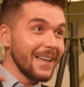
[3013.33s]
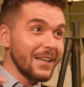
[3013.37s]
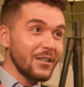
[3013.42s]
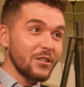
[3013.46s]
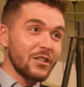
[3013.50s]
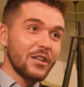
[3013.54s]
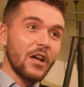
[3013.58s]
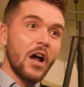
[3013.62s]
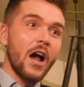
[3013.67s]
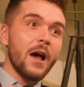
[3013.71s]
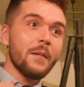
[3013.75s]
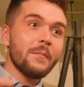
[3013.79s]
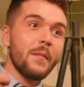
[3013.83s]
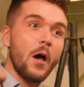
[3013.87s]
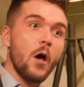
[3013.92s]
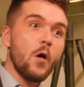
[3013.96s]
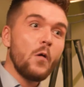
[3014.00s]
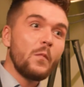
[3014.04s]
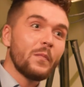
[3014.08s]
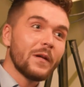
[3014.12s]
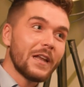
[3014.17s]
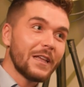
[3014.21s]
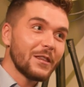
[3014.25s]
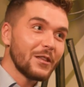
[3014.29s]
literally, I'm
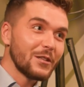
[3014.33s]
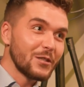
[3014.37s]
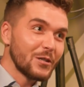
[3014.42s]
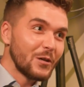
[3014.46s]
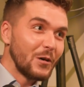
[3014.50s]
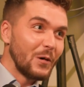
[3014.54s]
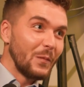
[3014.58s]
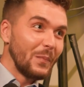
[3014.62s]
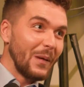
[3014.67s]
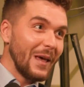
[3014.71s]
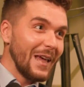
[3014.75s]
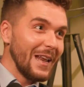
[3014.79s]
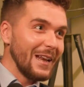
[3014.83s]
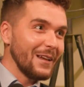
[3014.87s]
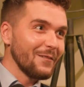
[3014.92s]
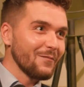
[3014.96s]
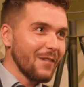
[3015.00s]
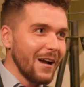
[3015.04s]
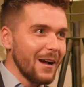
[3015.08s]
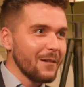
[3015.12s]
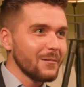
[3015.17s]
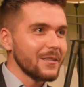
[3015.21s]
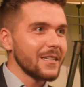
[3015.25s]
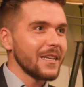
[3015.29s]
opening the door, peeling
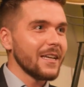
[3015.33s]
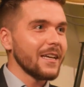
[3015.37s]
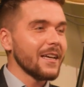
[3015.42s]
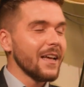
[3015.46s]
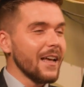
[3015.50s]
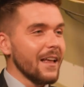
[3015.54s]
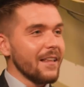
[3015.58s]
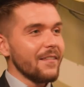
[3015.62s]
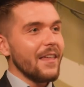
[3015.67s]
round it.